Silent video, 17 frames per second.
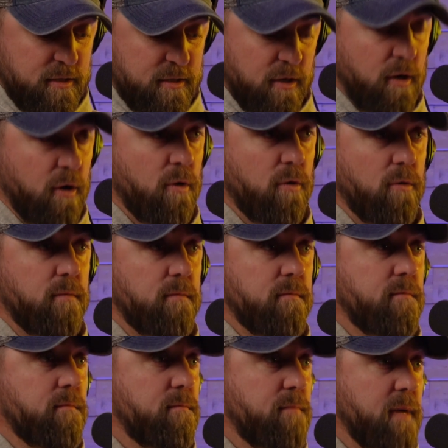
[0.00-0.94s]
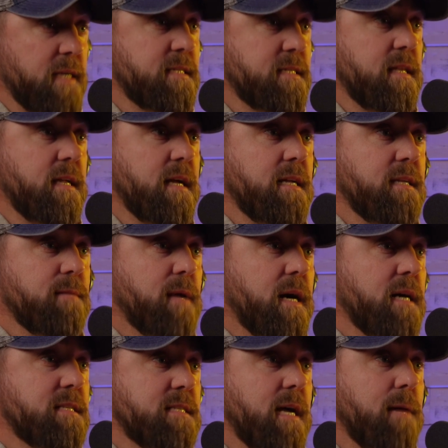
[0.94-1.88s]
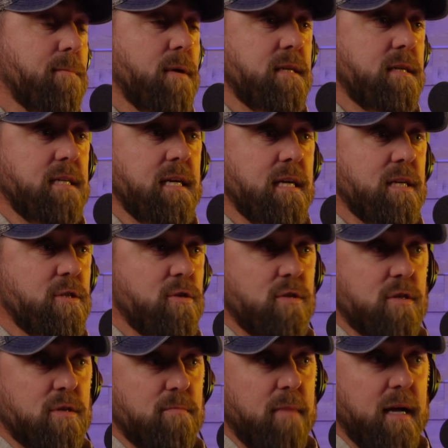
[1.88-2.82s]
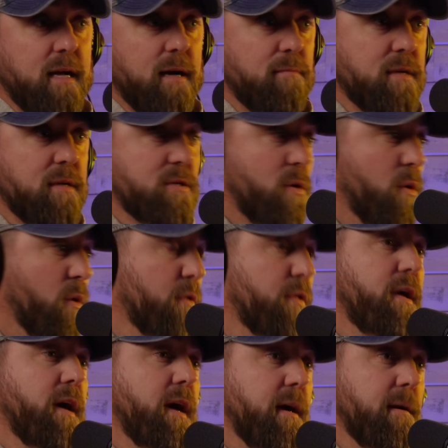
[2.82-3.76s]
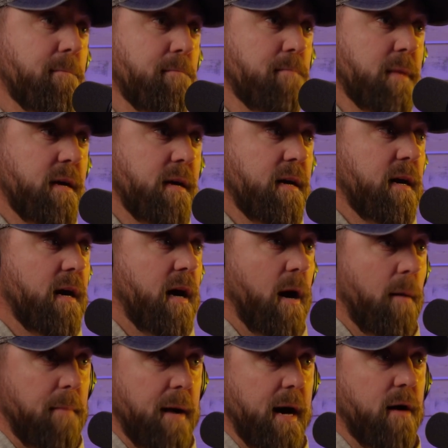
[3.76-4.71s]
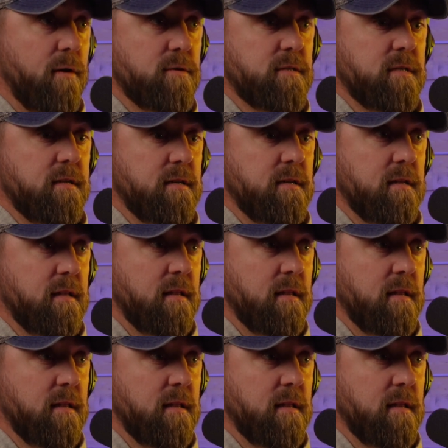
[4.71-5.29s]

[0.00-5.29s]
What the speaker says: So basically the idea behind snipe hunting is you just make up this whole thing about